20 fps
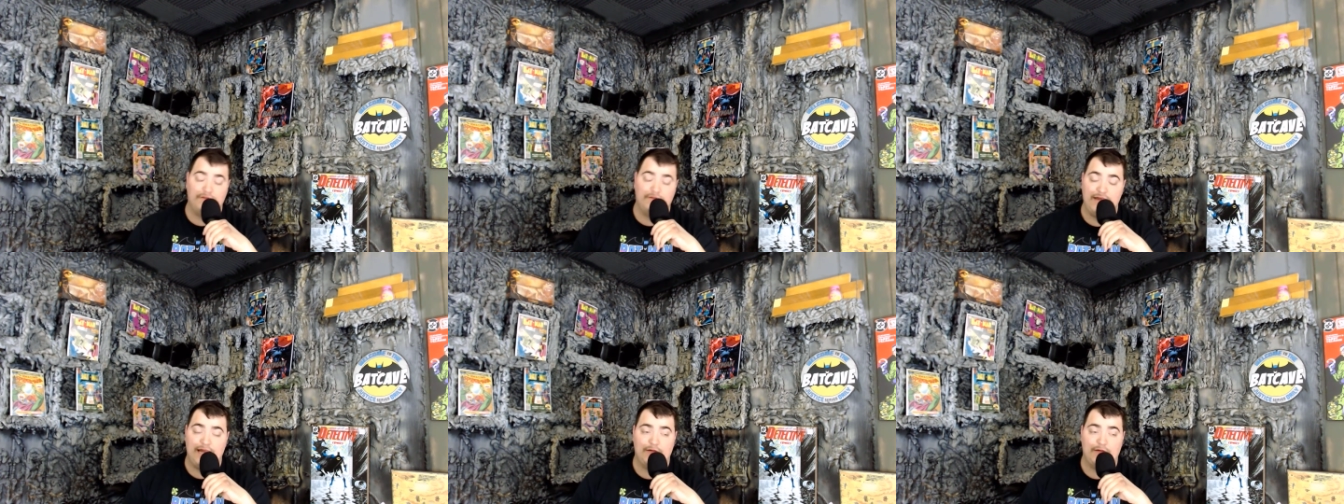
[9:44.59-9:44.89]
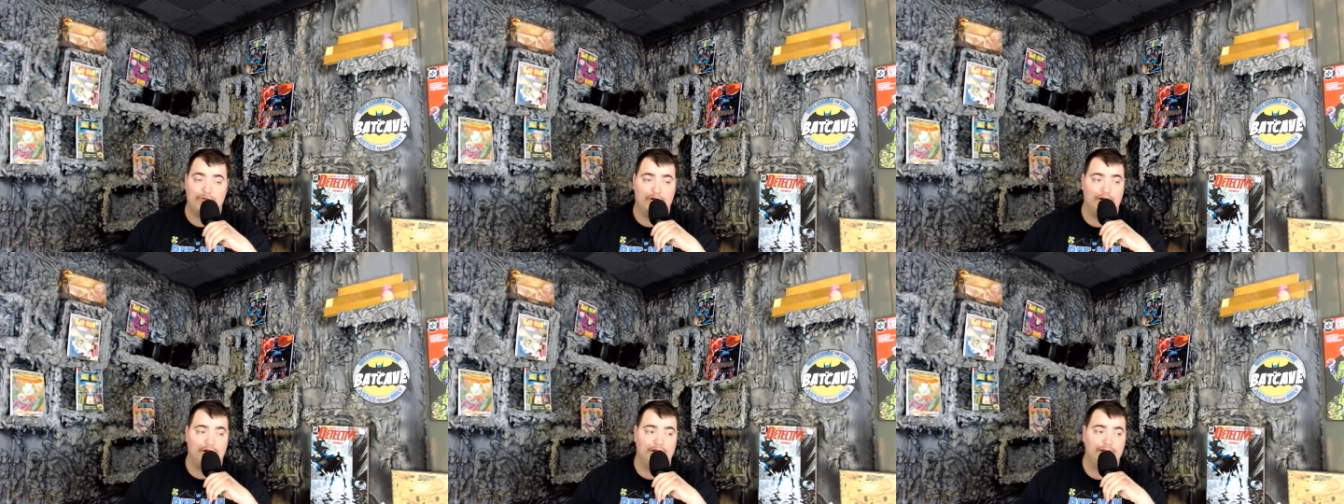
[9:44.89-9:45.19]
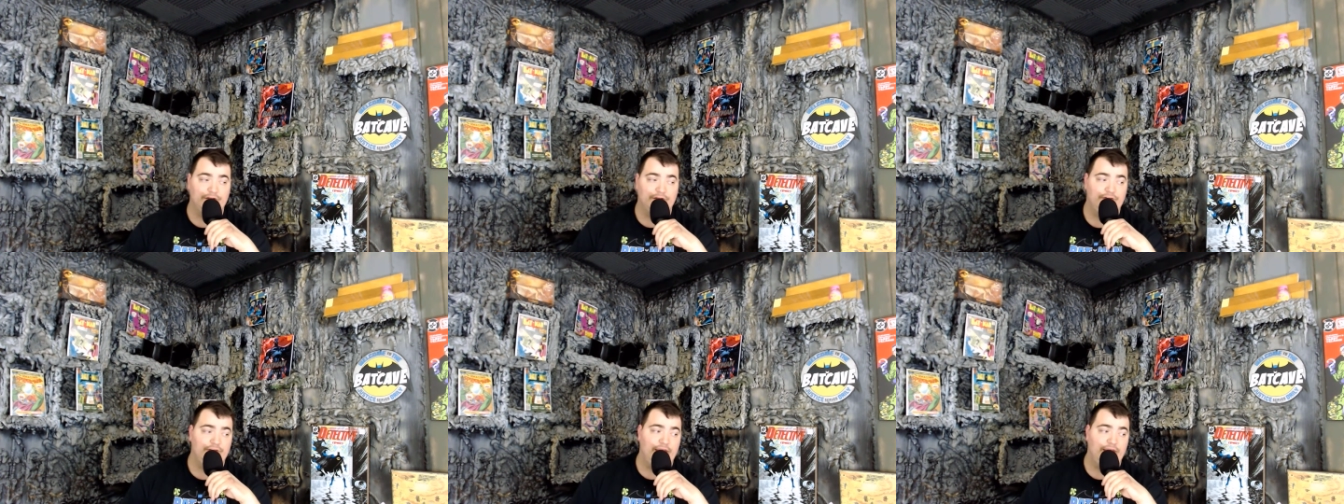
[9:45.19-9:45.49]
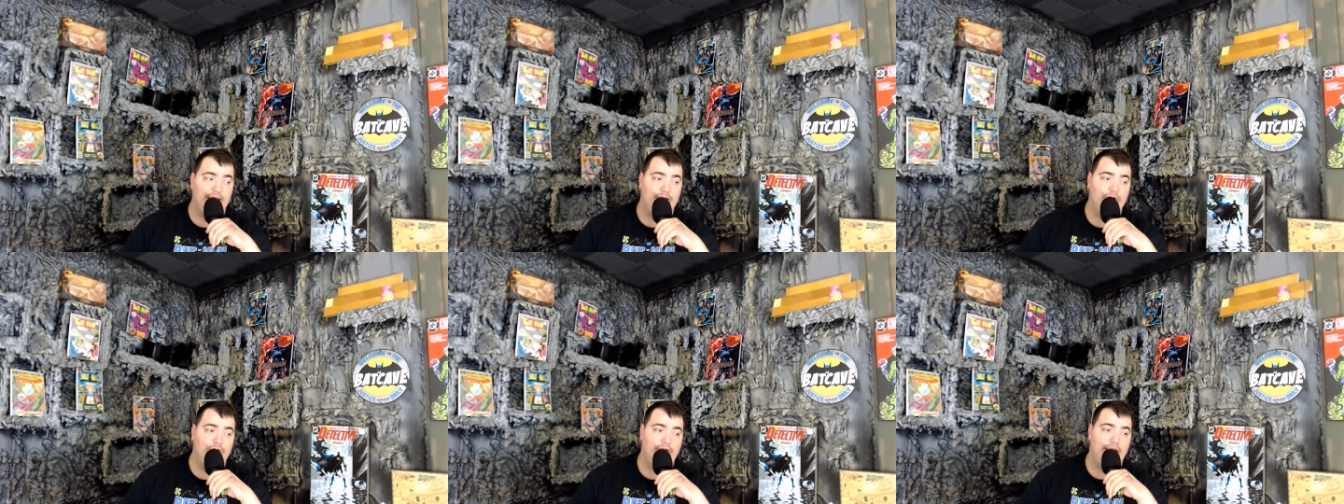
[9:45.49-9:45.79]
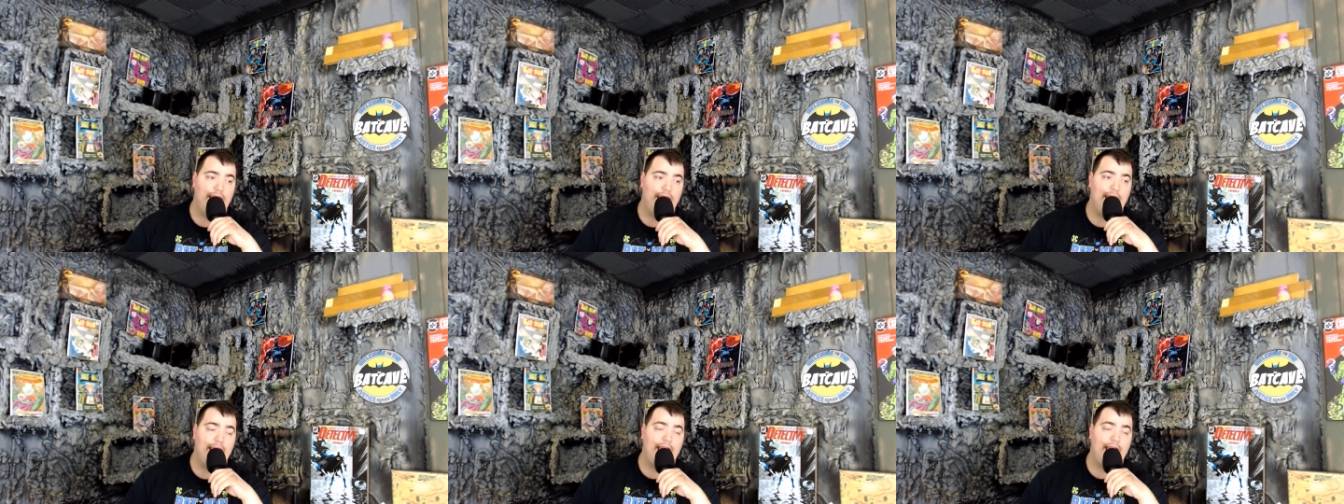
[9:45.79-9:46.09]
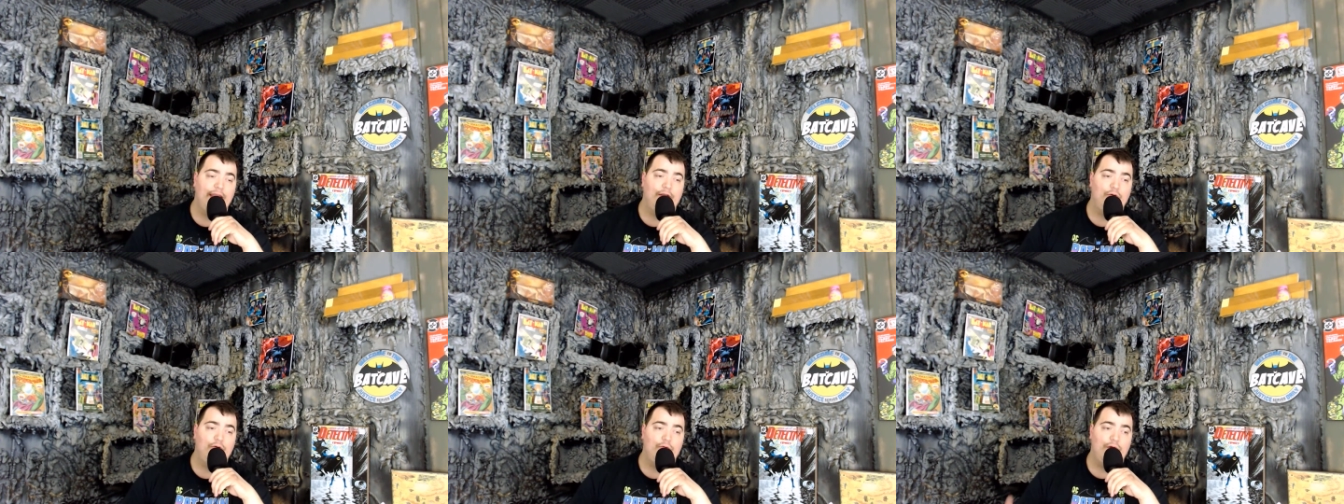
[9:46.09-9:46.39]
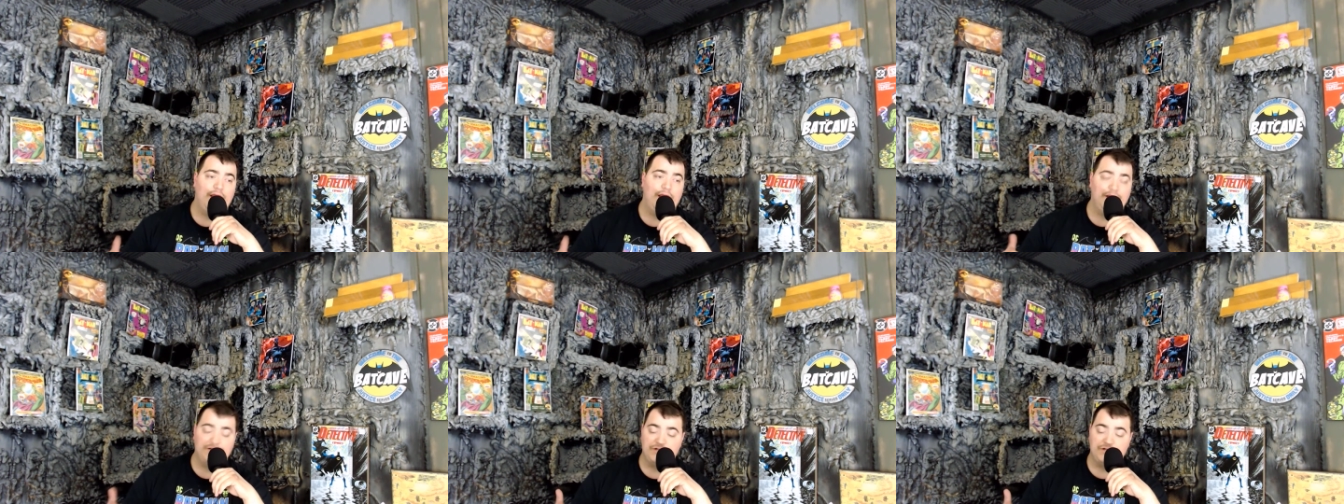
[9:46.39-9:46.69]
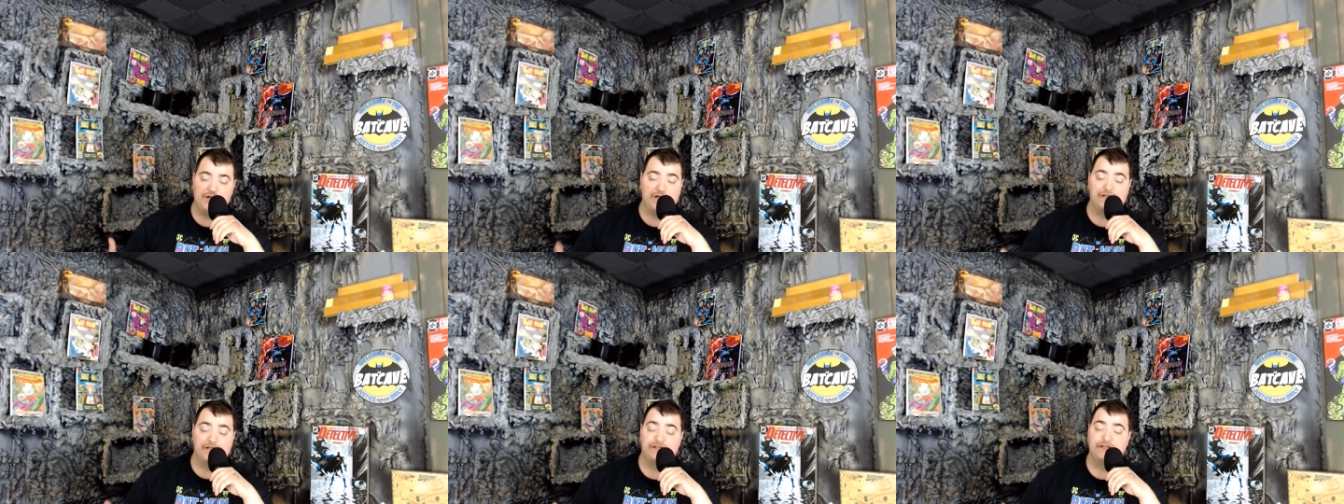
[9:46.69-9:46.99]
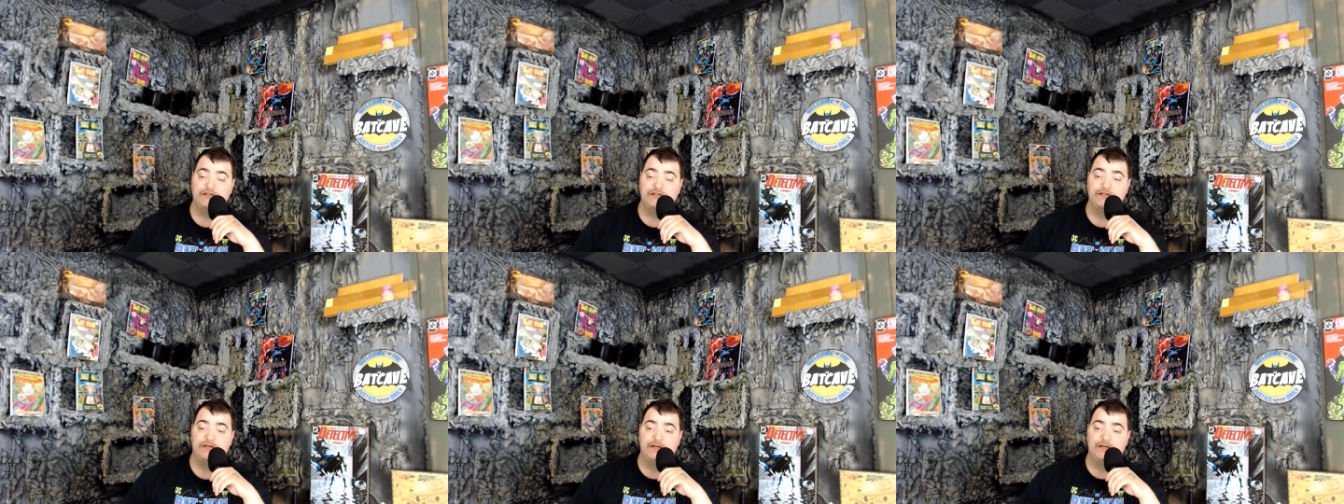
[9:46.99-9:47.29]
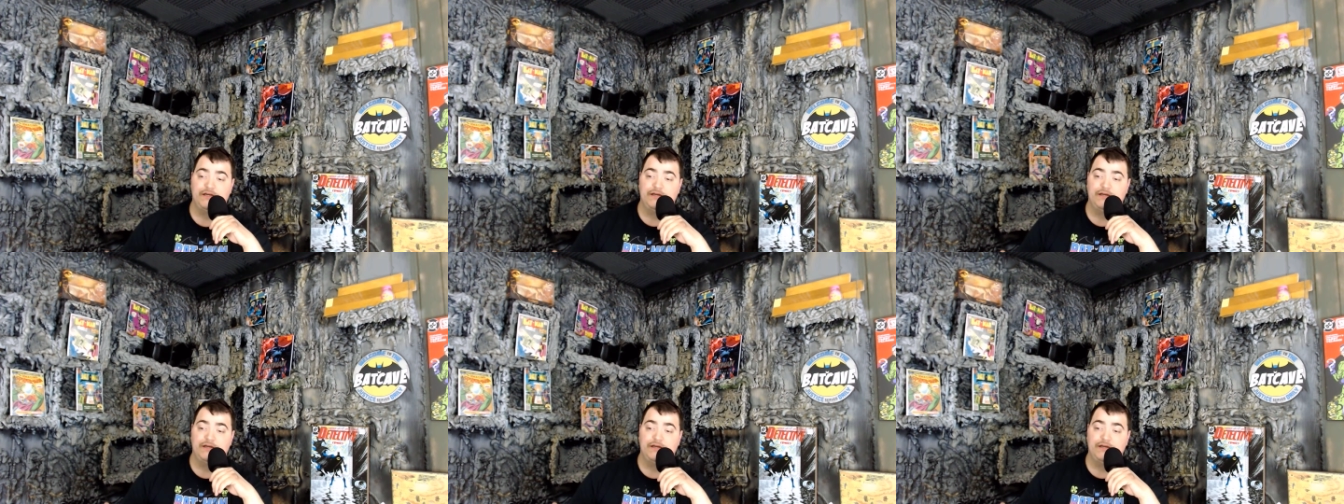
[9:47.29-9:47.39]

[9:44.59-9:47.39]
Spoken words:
Now we're going to say, okay, I don't want just...